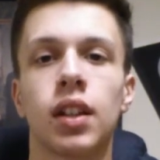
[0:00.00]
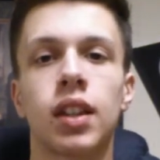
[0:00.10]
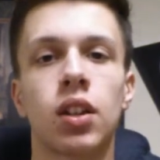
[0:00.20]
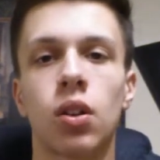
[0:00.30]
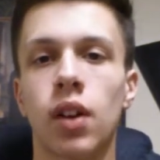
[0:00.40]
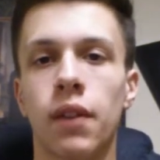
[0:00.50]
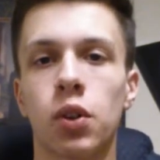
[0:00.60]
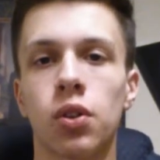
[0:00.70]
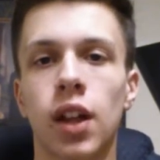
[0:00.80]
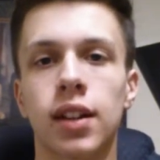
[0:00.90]
They don't have
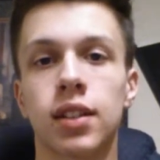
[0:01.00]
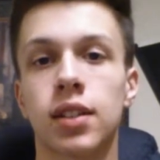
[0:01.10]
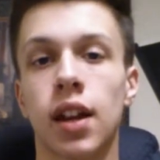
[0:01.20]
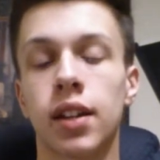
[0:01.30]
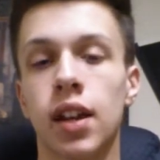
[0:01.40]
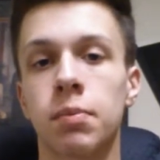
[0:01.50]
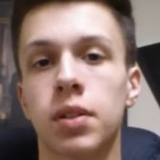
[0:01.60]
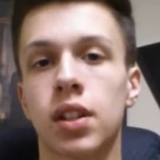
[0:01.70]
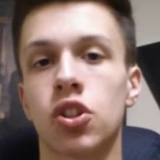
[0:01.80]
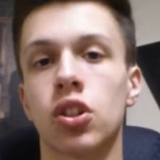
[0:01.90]
a whole lot at the tight end
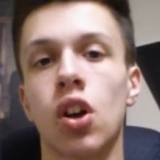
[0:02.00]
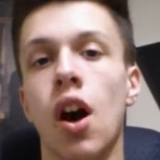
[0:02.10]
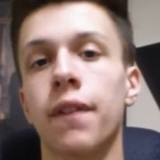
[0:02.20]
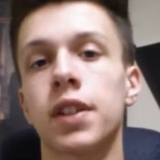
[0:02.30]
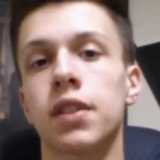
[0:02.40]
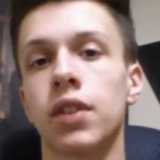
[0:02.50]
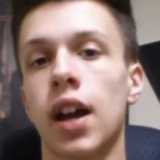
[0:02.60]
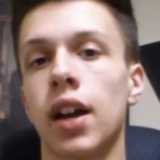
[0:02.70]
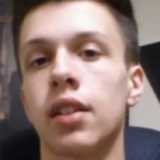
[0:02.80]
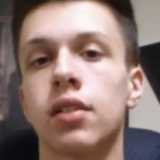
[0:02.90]
position. The offensive
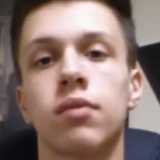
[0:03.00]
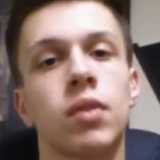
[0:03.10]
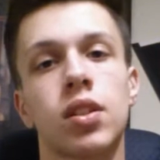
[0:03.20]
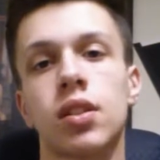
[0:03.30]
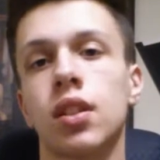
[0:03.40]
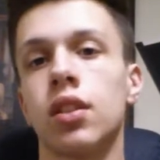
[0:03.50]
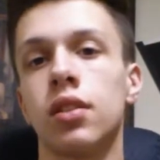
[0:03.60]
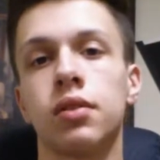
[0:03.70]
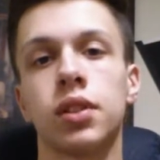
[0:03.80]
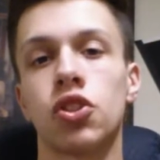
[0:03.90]
line is
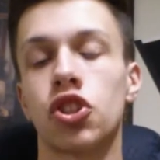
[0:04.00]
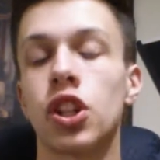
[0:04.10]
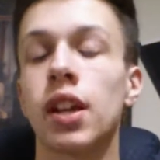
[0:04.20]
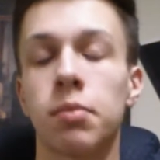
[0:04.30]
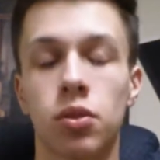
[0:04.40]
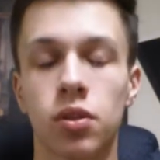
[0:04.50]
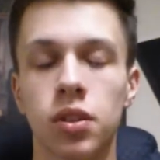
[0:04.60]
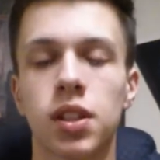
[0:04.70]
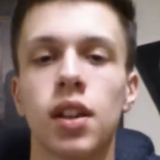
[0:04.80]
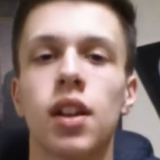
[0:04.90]
still in
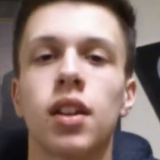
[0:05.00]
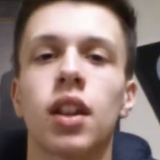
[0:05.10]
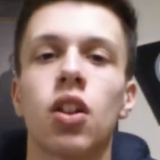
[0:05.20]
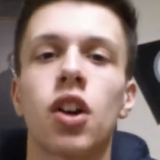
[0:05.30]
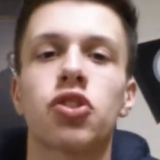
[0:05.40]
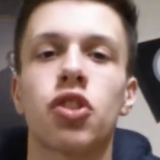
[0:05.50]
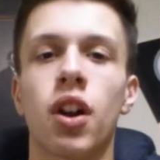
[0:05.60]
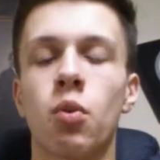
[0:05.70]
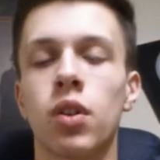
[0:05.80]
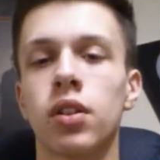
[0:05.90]
shambles. They lost
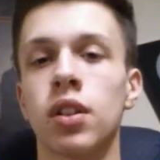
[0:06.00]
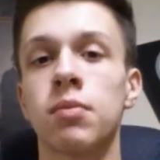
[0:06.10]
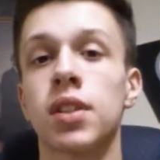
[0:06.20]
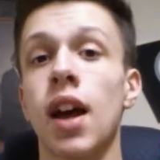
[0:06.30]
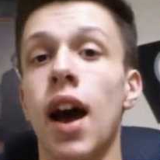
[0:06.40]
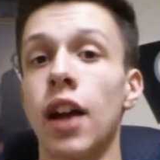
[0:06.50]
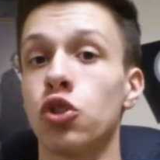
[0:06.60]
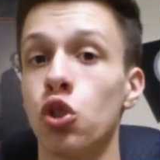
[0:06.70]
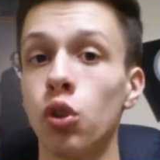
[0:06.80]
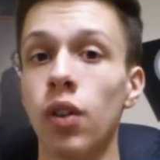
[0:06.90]
Trent Williams. I
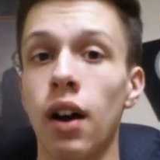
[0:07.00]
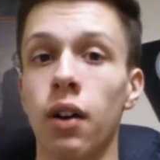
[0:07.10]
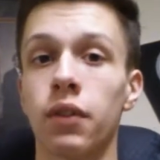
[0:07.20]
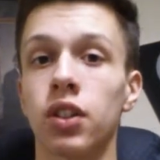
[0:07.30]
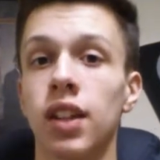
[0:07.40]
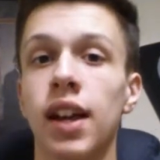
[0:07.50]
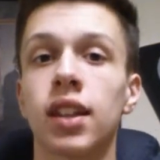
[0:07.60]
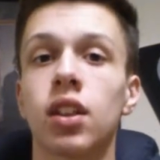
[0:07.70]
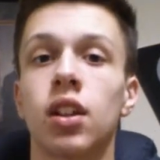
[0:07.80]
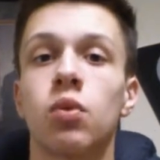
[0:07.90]
do, however,
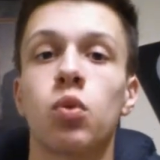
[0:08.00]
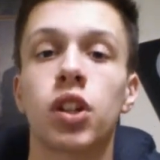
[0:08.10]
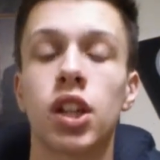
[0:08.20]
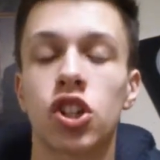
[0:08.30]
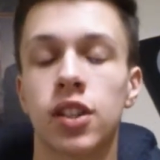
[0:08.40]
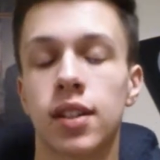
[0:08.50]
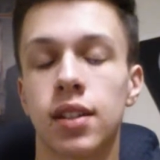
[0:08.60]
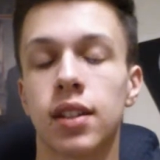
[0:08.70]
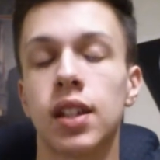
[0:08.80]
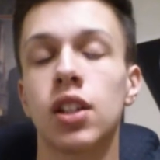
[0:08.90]
like the rookie
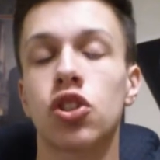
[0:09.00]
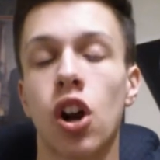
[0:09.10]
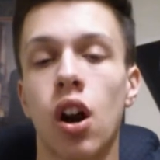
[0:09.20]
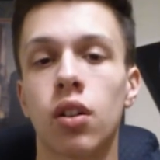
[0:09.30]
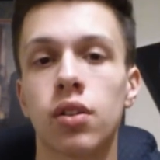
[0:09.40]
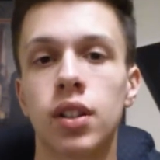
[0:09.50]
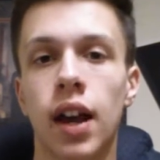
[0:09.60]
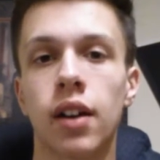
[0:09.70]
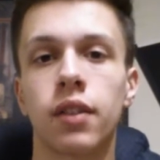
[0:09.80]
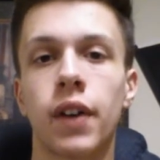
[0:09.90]
Sadiq Charles
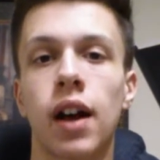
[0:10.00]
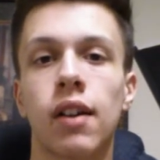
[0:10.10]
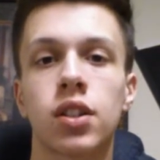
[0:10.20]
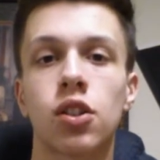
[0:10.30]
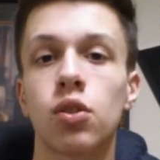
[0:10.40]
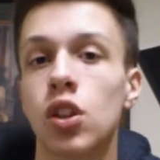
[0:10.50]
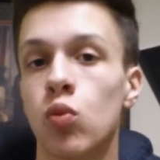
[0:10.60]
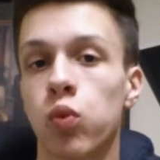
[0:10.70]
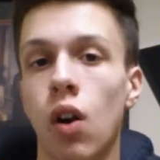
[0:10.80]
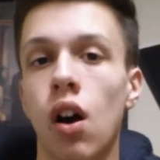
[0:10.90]
out of LSU.
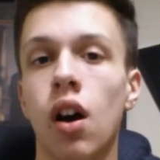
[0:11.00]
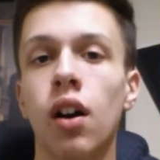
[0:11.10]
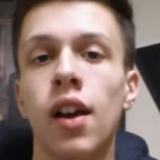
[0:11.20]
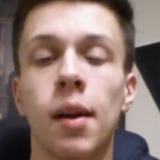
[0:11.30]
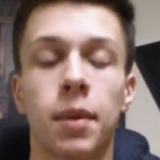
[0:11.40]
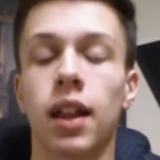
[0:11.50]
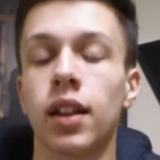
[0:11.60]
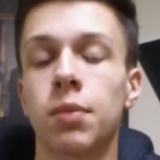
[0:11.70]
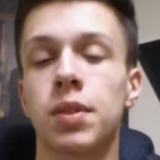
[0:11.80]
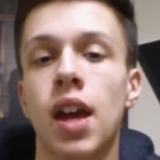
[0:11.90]
He's raw, but I
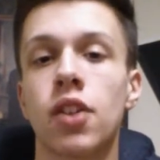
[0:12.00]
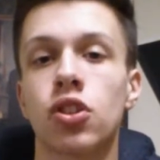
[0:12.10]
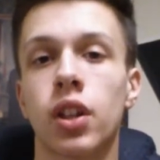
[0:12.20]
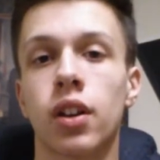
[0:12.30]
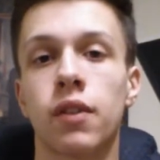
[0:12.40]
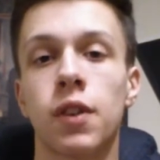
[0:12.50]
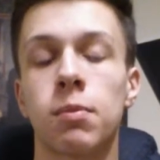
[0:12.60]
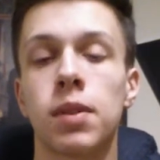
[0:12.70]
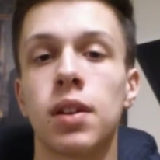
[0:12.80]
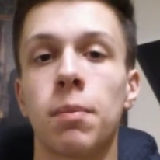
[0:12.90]
like the potential there of
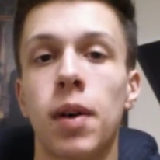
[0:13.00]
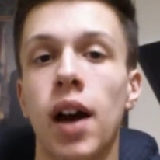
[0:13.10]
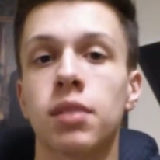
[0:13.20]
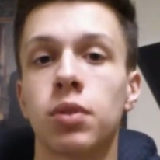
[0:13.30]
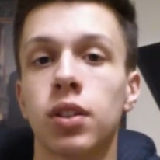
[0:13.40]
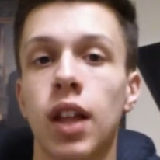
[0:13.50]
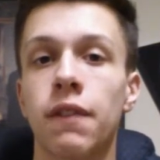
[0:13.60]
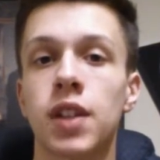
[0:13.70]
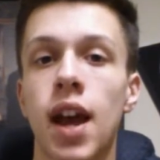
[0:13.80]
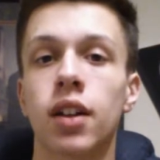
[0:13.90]
him being a possible
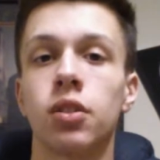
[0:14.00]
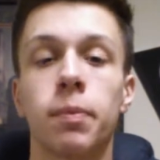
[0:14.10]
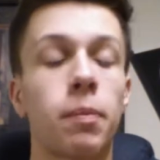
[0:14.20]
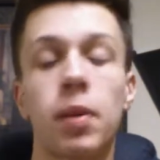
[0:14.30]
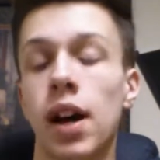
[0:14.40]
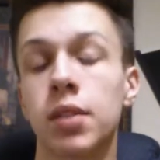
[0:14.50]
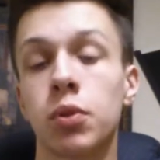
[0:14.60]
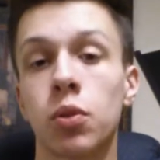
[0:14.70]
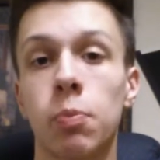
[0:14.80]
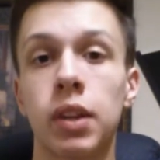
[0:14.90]
left tackle, but
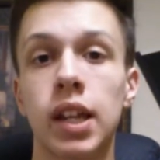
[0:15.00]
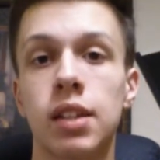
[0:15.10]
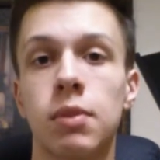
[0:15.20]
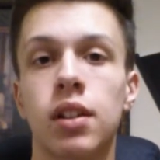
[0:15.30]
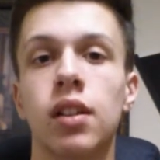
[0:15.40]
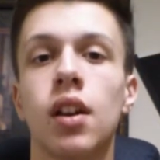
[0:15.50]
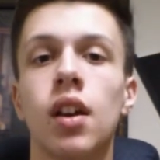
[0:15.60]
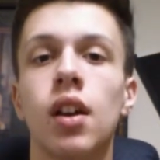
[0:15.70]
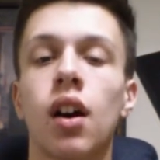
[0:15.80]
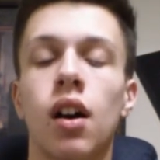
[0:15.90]
possible replacement
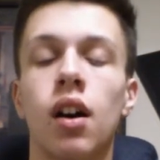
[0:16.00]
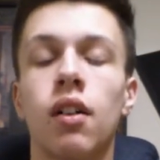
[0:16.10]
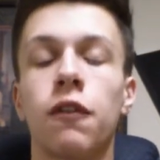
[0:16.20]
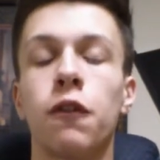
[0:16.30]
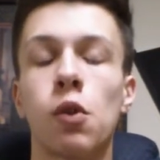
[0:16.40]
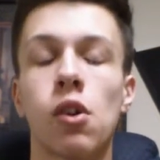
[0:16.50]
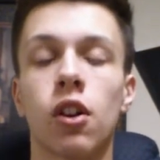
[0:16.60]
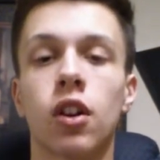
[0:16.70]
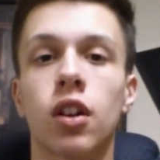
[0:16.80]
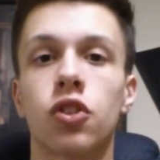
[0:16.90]

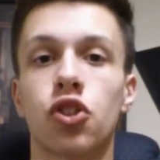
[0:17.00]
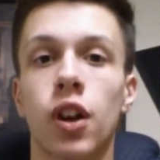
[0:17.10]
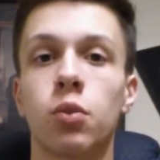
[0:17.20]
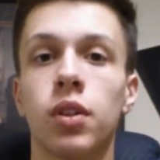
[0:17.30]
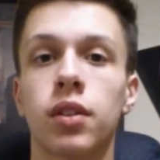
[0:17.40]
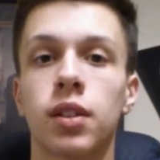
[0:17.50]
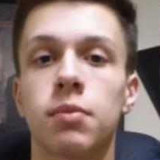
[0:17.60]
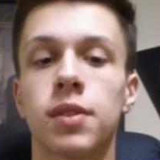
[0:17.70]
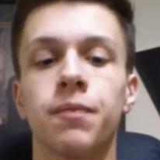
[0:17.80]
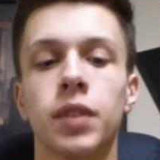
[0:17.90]
for Trent
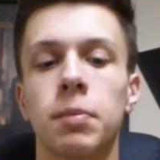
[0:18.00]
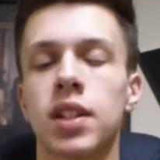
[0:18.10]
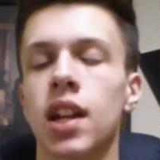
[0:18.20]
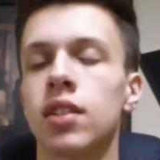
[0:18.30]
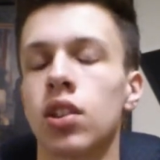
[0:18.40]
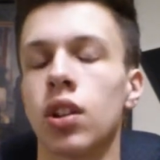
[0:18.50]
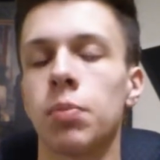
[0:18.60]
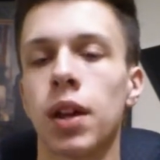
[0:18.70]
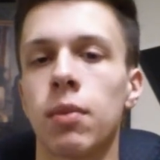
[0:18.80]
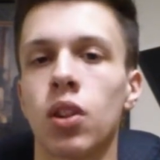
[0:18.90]
Williams. But it sounds like they're
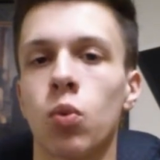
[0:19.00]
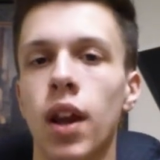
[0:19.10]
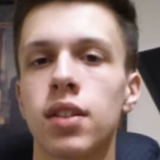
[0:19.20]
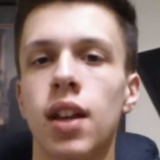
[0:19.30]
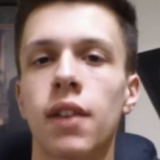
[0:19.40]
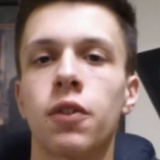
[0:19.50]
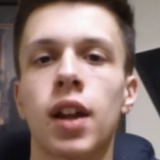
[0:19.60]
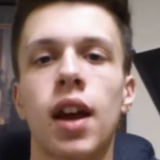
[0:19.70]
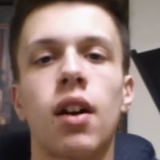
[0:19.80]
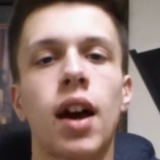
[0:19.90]
going to play him on the right side for
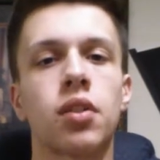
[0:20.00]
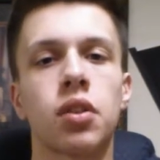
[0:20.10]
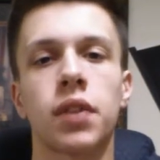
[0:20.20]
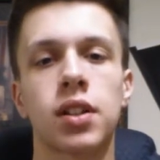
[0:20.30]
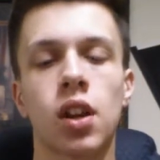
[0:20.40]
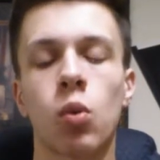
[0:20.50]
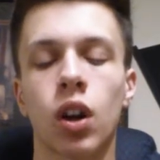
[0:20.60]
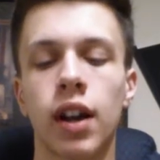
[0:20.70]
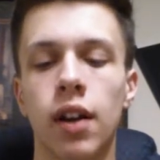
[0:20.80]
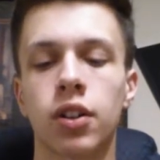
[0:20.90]
now. I don't know if that's going to
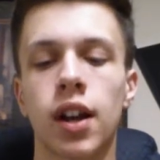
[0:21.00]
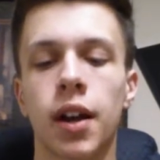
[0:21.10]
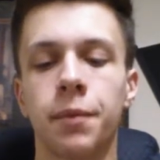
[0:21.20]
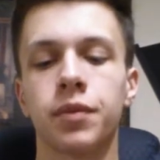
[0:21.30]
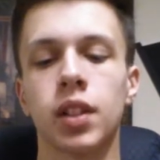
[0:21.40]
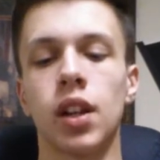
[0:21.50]
work out or not.